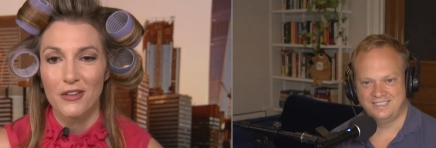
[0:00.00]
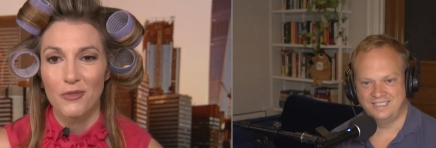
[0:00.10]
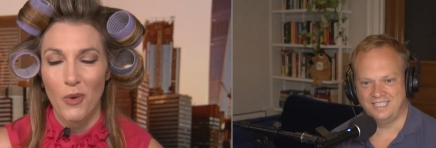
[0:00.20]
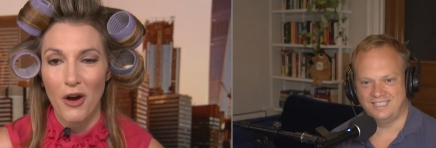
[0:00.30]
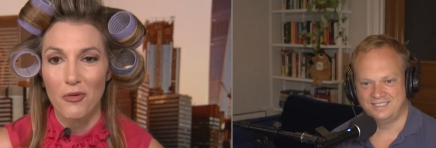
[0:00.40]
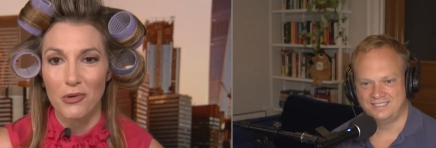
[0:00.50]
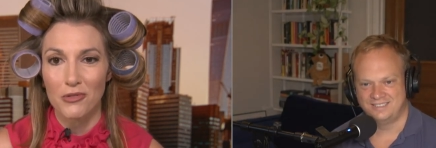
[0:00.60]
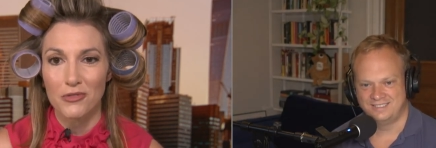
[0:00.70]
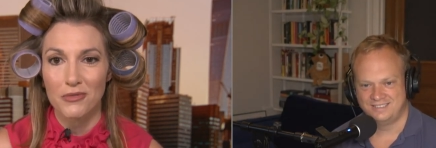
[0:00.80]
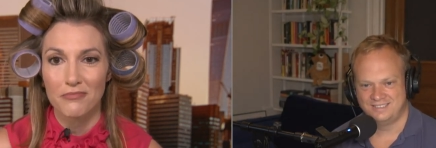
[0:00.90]
Speaker 1: yeah.
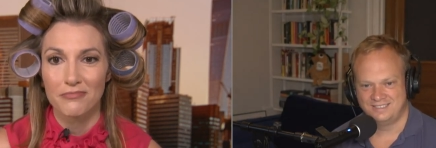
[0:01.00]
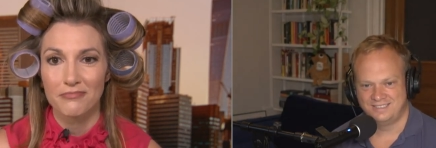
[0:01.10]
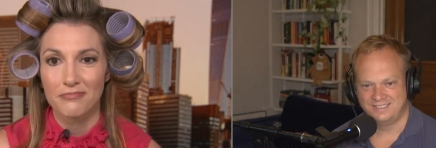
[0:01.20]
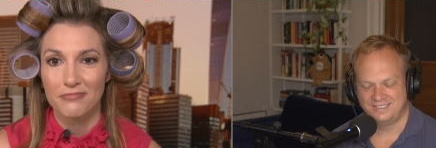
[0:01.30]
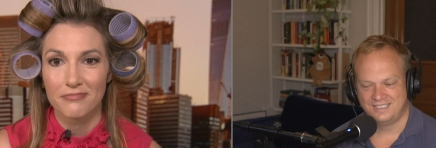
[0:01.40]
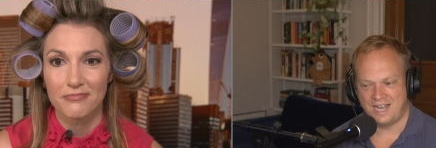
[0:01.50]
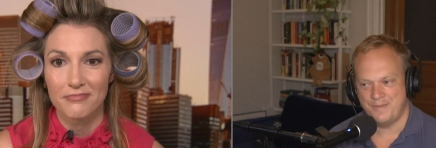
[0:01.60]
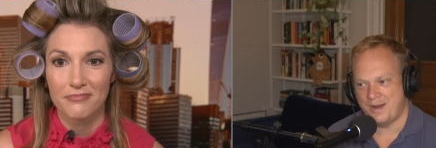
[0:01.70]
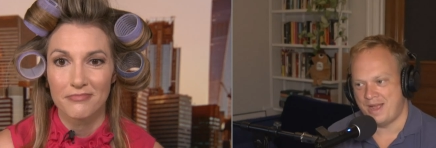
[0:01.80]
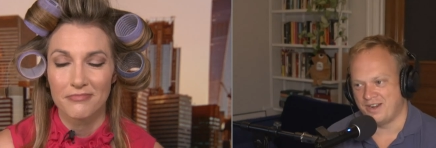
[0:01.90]
wearables.
Speaker 2: I
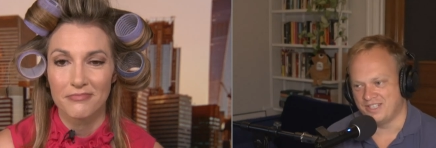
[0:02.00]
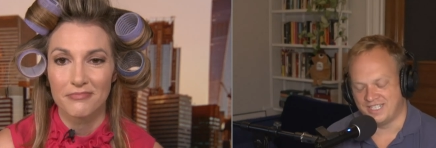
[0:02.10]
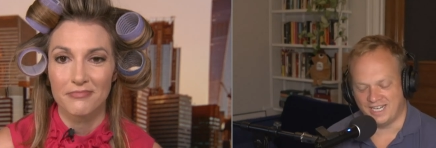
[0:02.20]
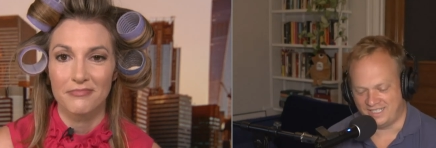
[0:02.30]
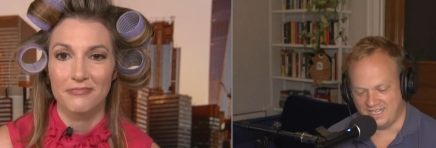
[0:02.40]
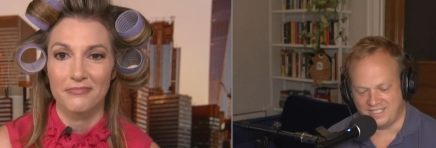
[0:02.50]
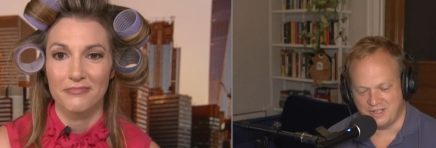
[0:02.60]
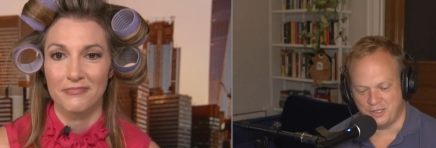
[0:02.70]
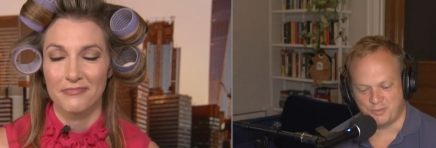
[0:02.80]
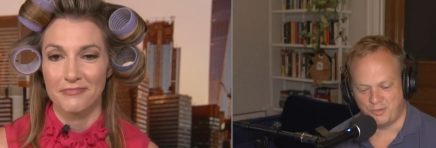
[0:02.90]
mean, I'm out of the zeitgeist at
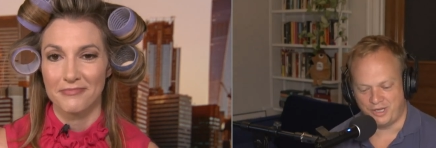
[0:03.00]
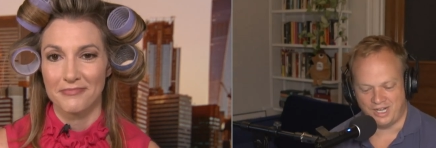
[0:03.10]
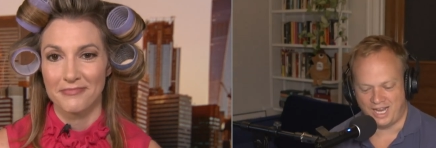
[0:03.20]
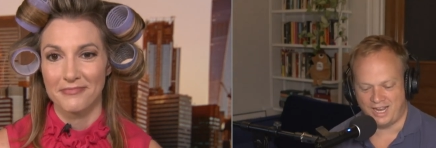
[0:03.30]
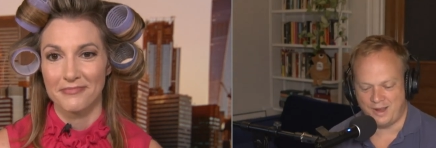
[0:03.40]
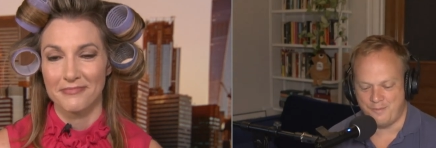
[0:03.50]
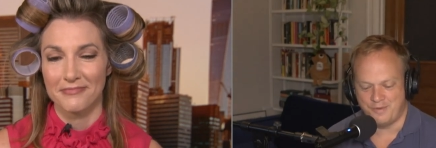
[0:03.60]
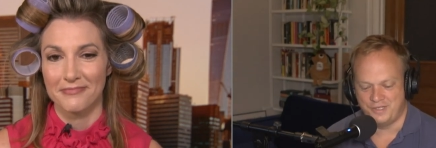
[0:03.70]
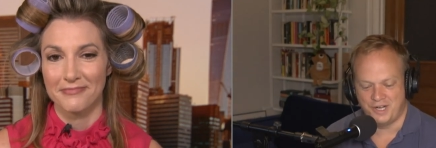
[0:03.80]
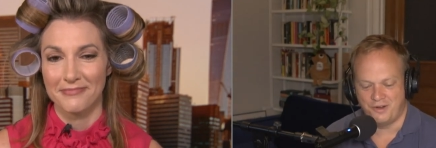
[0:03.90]
this point. I, I
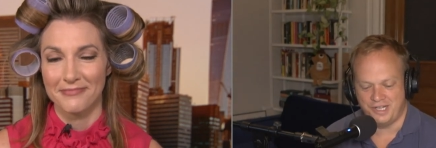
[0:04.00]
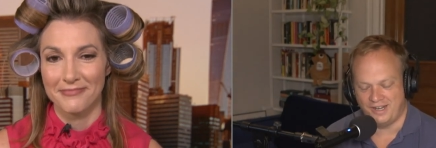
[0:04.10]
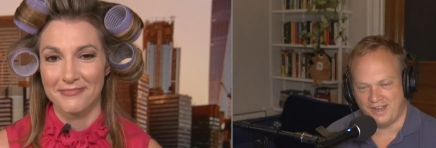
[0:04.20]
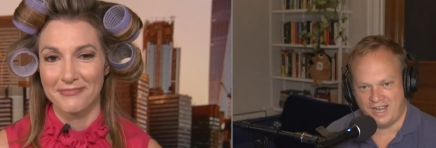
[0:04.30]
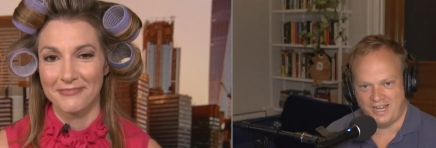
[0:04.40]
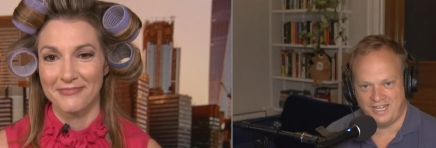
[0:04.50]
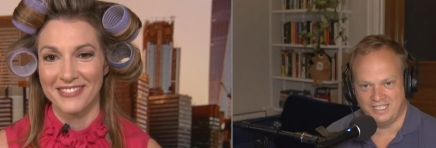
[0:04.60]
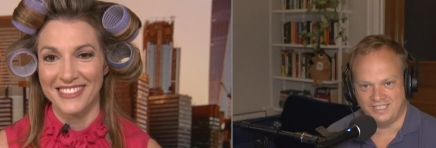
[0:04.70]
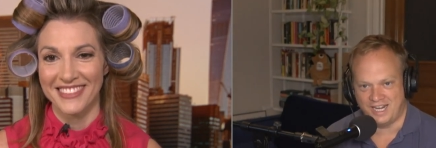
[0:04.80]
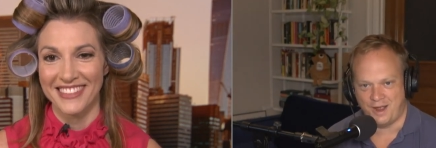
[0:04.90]
so yeah, I, I,
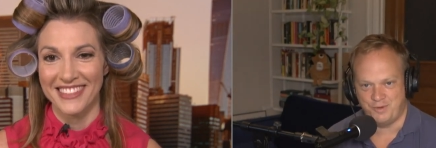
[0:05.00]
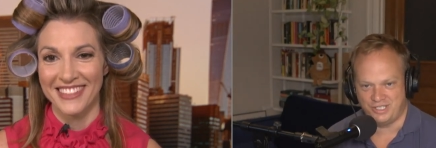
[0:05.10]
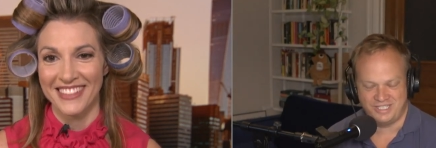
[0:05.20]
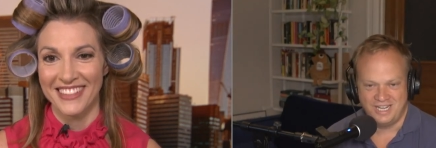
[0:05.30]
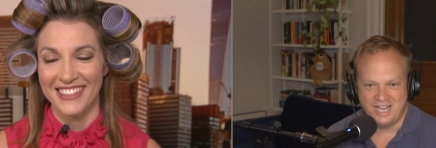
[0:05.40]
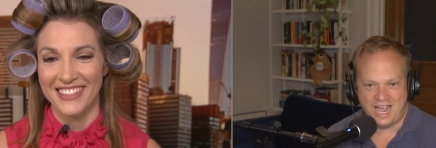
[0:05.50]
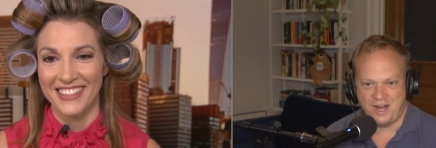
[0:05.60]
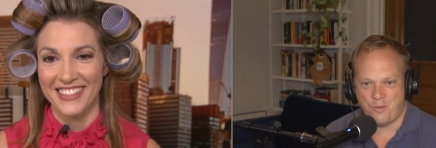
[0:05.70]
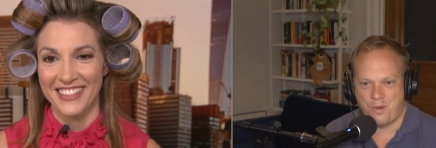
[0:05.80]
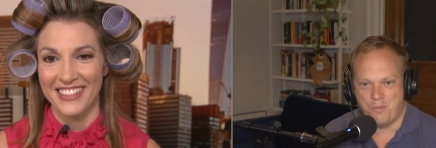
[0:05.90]
get that. I'm just I
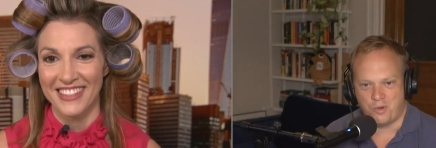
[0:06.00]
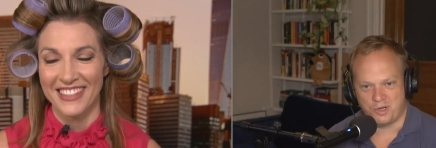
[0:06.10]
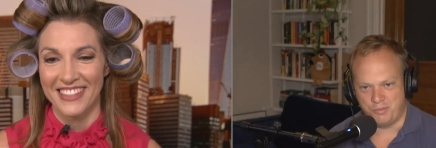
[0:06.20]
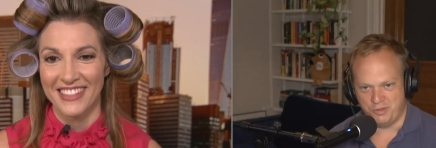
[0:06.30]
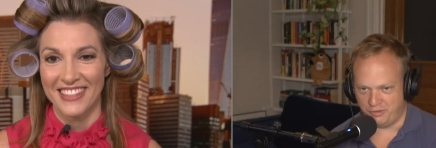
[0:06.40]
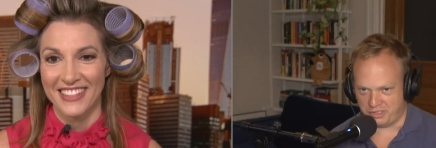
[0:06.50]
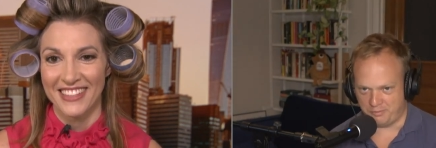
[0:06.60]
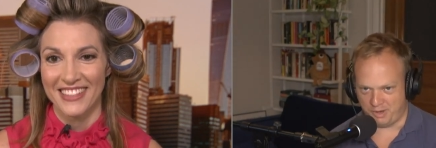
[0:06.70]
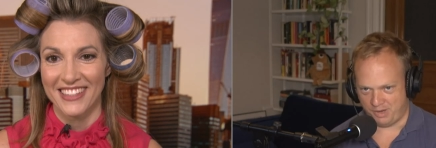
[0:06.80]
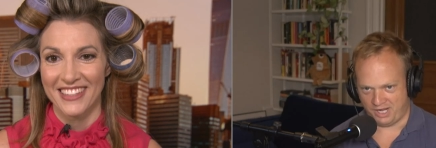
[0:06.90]
don't want more computers on
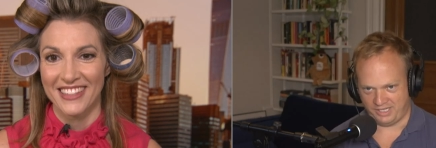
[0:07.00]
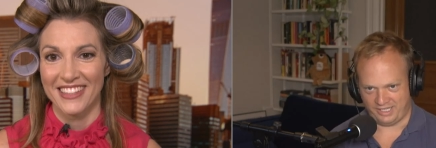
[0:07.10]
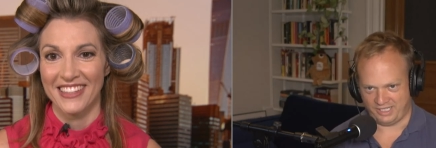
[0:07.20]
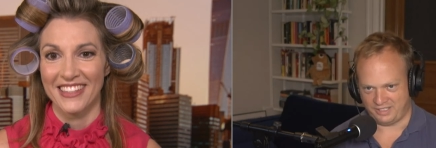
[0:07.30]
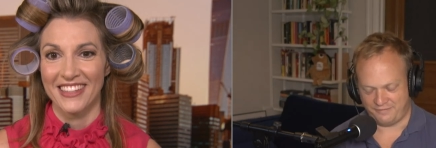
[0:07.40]
my body. I guess the